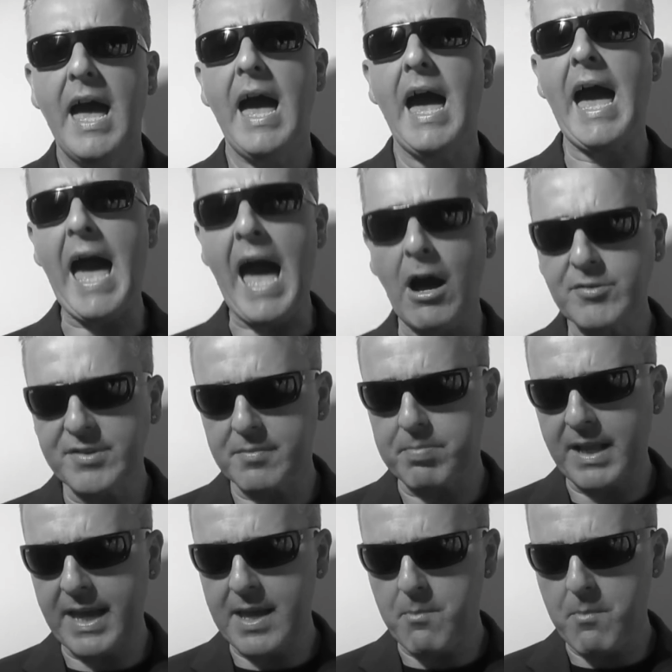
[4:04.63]
How to
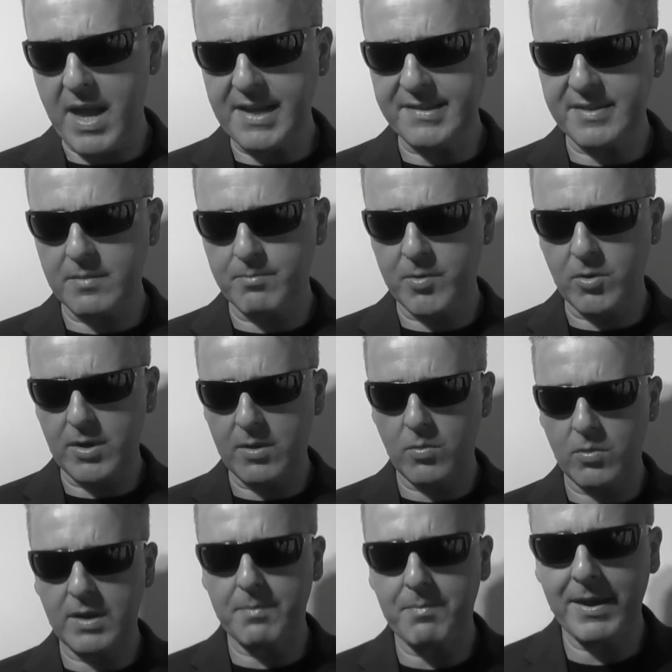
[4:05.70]
play amazing
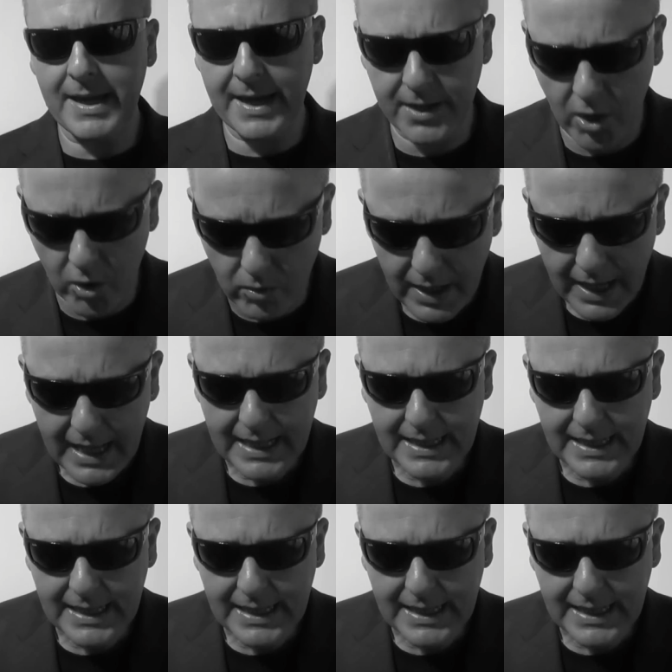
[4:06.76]
Boogie-woogie piano